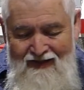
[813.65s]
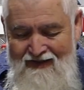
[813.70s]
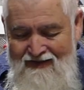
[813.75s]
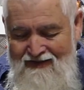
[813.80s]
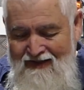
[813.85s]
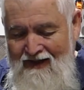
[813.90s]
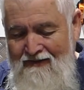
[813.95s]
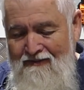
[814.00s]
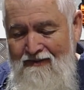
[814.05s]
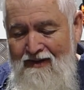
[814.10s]

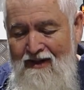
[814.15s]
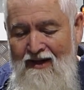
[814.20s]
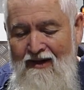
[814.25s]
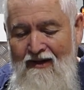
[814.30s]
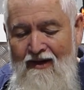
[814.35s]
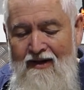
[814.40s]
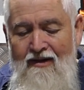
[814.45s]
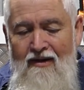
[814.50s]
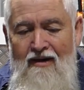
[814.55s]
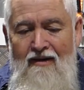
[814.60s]
So
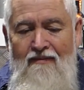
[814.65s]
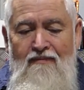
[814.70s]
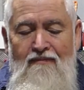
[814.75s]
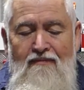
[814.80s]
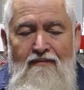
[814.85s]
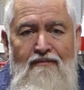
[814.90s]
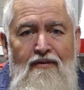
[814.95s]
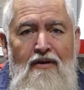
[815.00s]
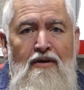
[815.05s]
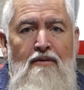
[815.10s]
I got
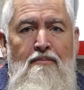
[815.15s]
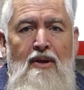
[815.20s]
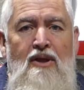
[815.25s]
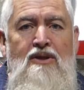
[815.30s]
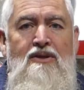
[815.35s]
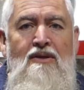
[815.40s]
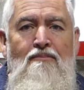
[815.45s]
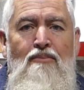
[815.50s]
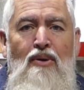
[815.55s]
a few bits and